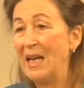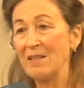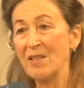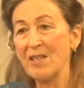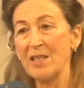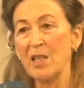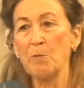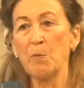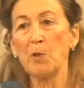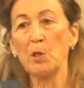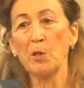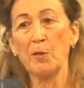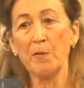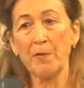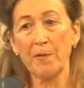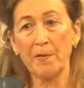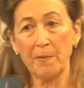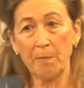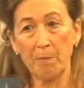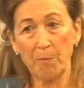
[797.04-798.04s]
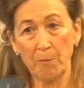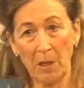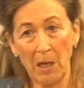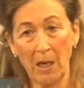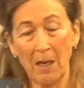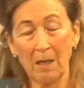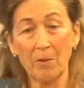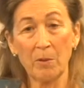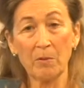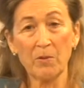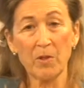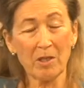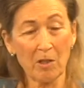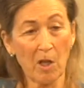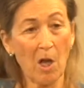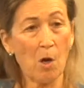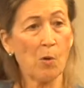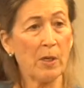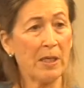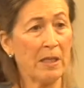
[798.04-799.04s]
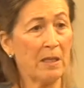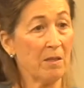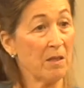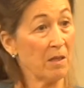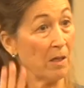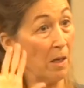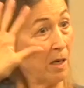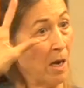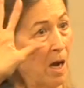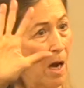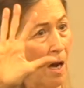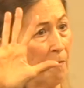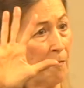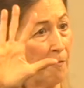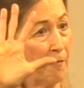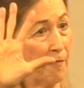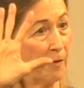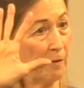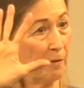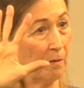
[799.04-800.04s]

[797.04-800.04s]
had similar slogans, enough,